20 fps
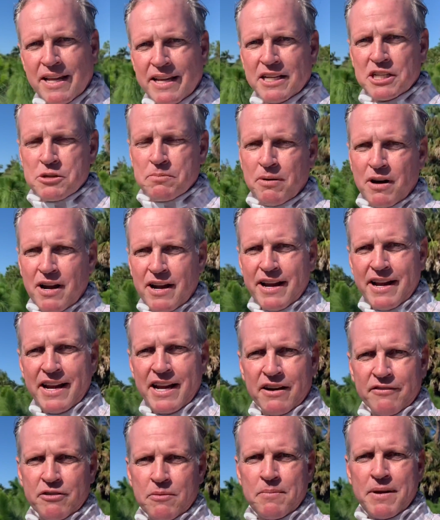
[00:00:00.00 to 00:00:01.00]
It's Brian
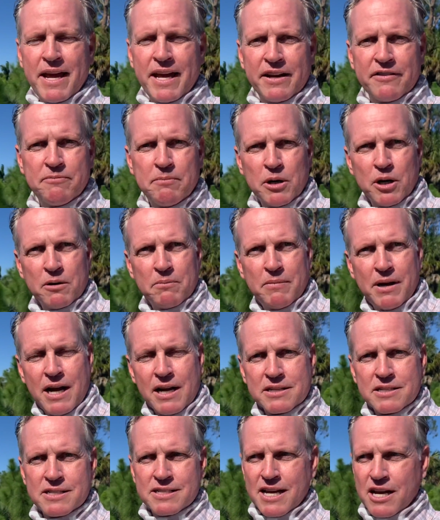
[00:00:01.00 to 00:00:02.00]
here from Native Bird
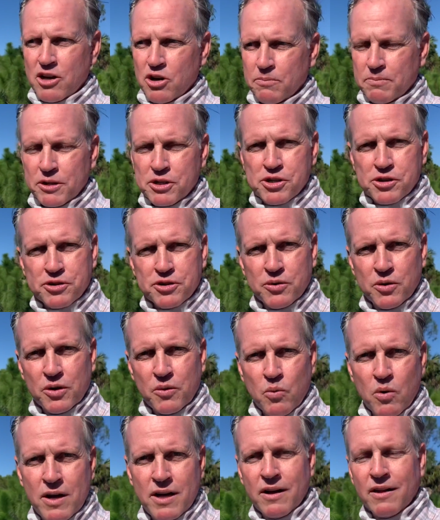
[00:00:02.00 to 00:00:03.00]
Boxes. I hope that you're
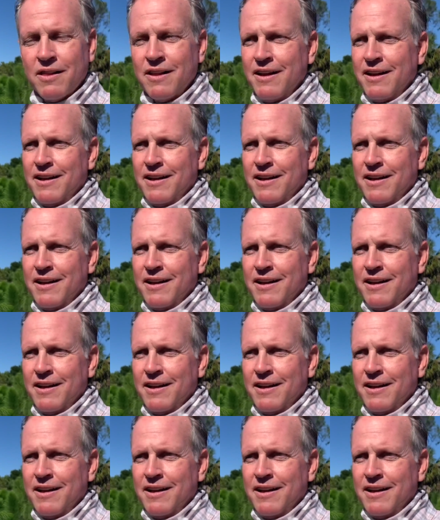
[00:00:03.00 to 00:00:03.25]
doing well.